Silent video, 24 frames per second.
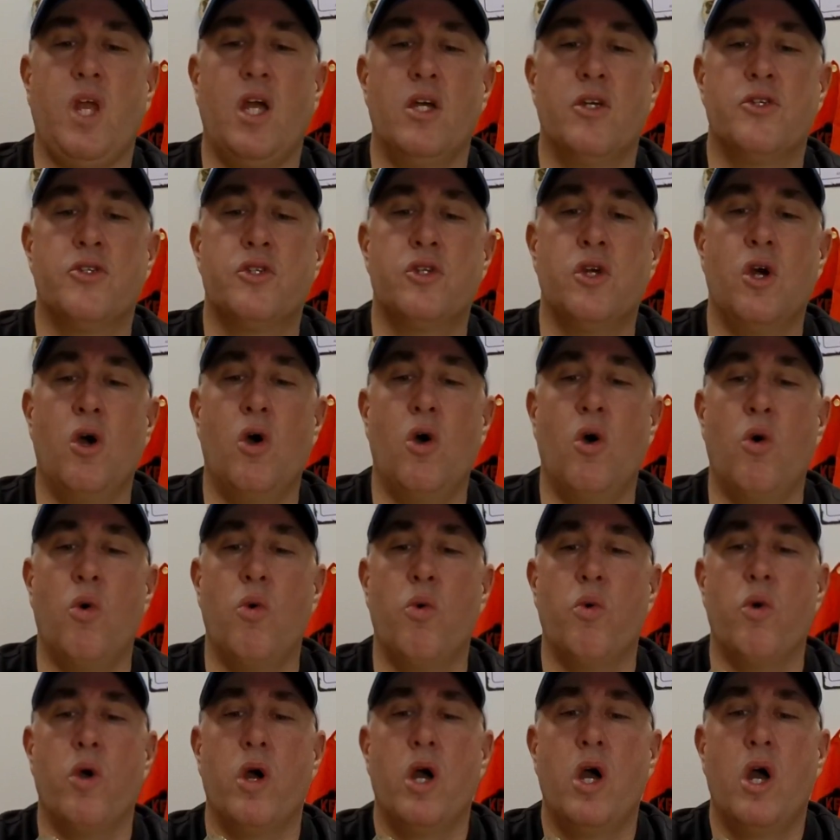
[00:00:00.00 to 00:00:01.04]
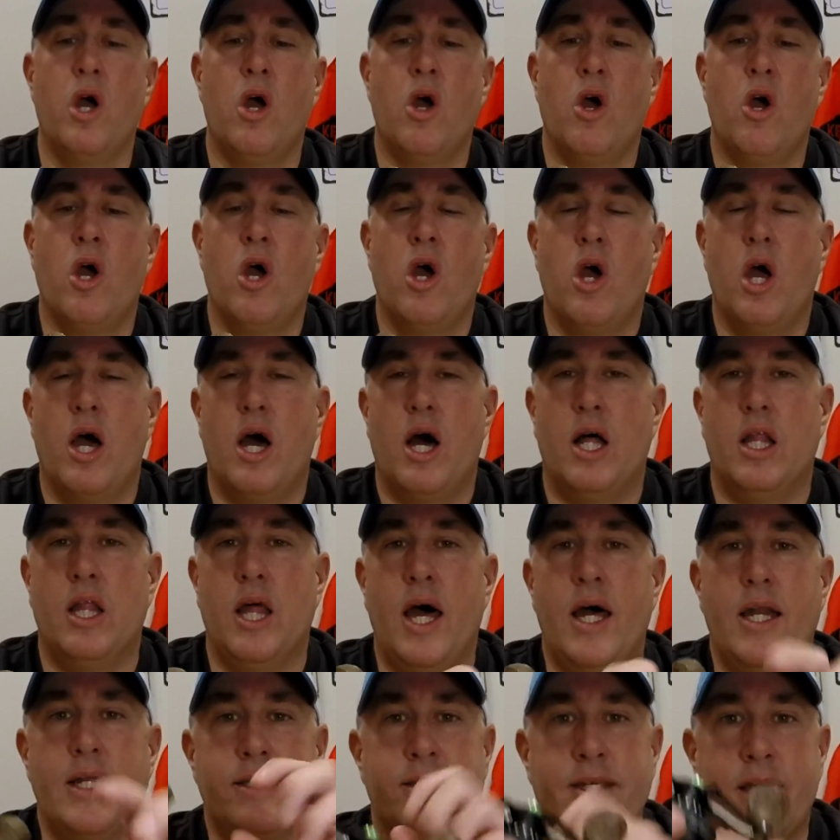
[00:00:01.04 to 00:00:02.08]
So a
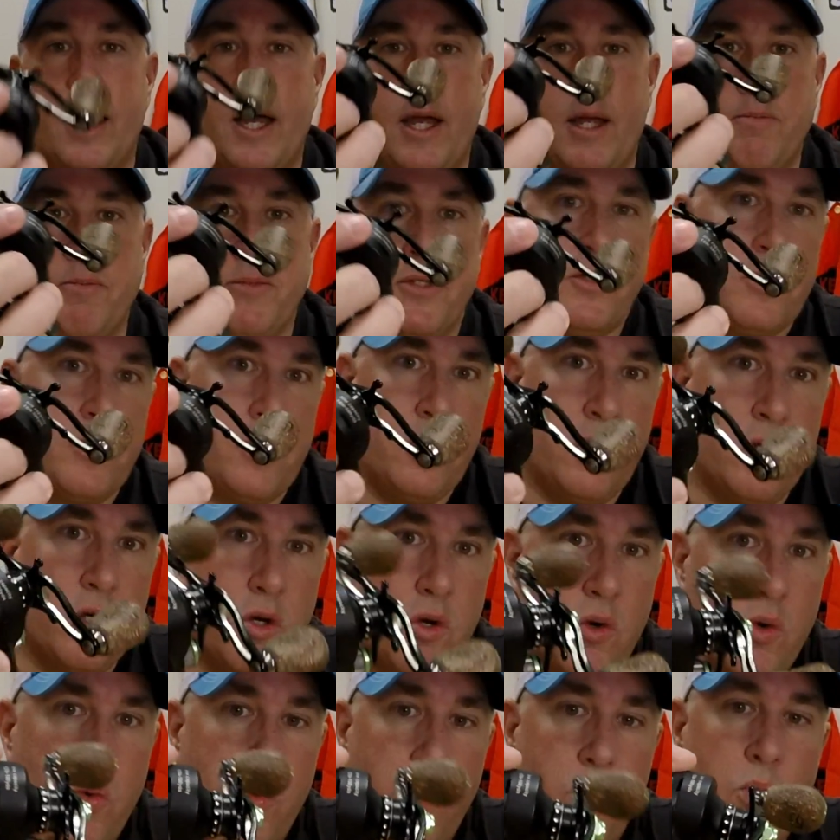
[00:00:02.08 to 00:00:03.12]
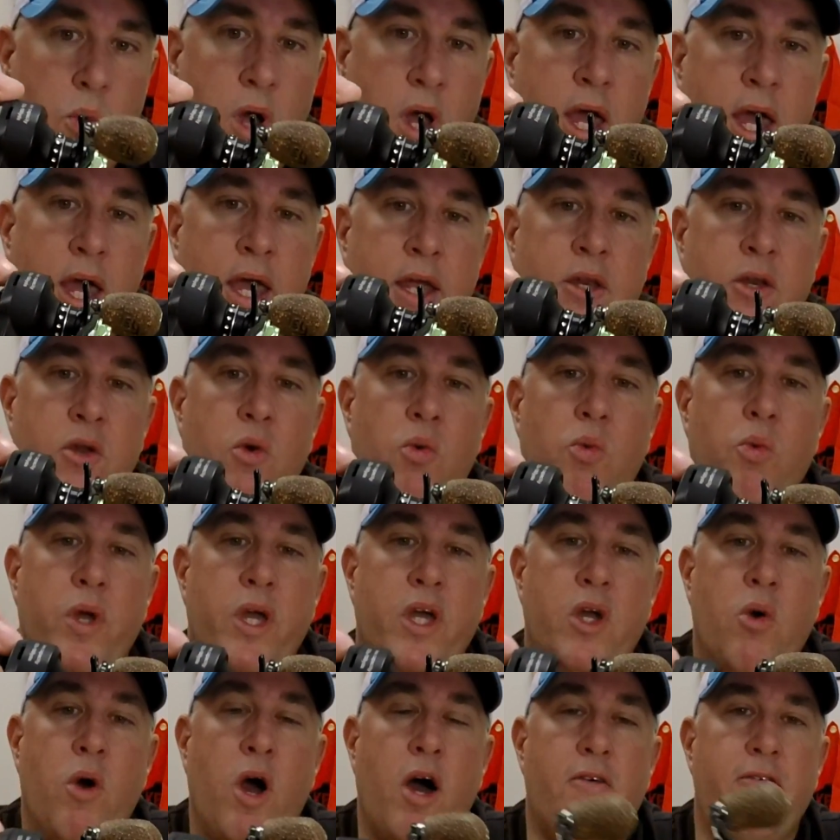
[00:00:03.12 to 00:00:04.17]
lot of times when
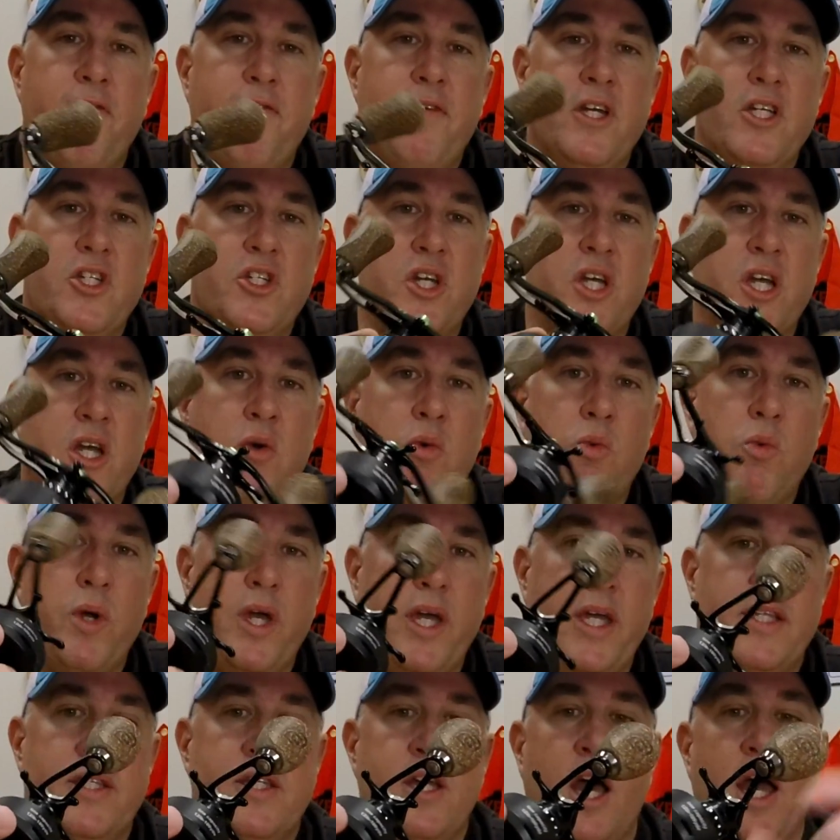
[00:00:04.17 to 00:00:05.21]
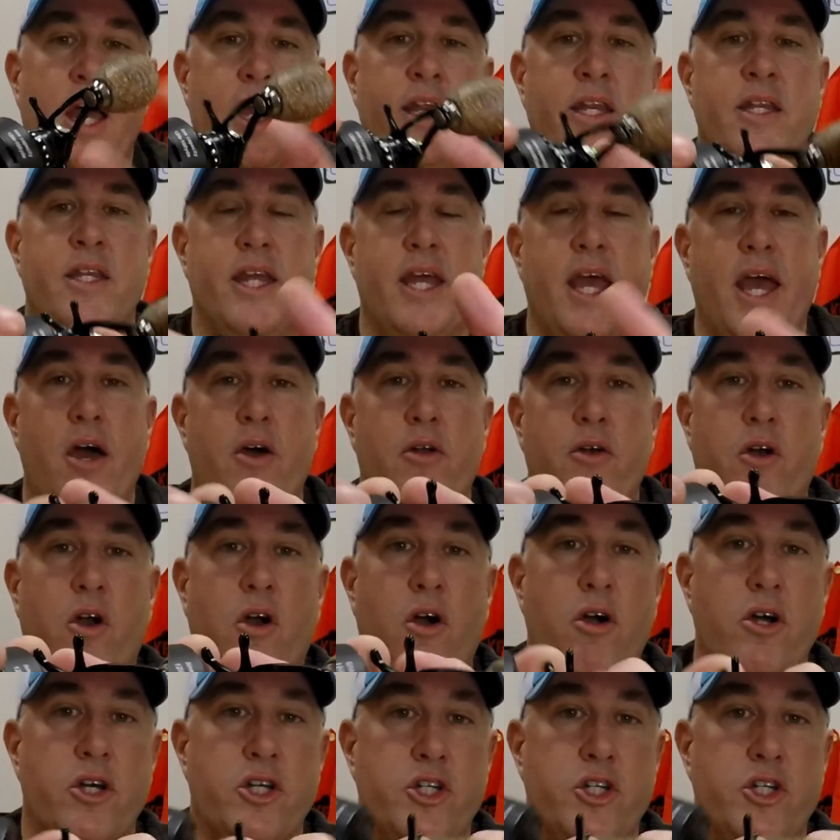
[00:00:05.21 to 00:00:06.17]
we go out fishing, we tighten down our